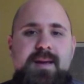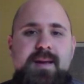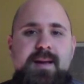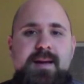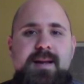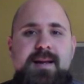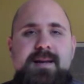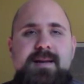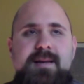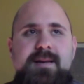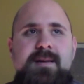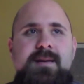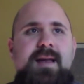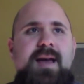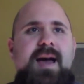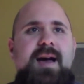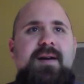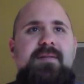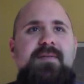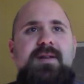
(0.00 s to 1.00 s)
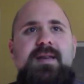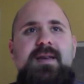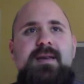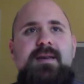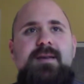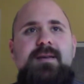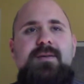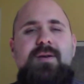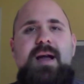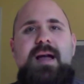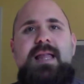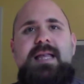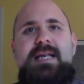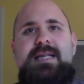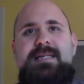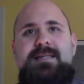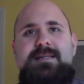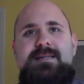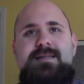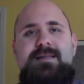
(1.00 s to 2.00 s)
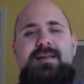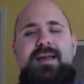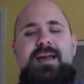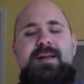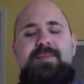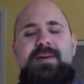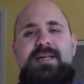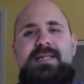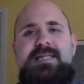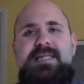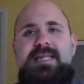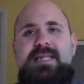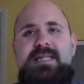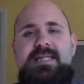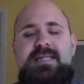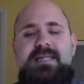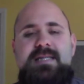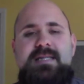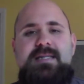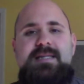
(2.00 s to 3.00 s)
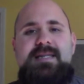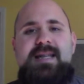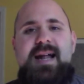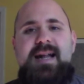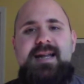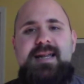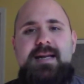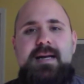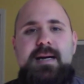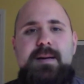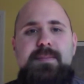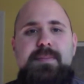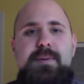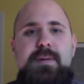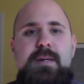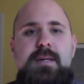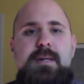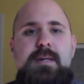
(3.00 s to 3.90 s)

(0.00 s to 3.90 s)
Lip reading: And I didn't have any Kralis NPCs statted up.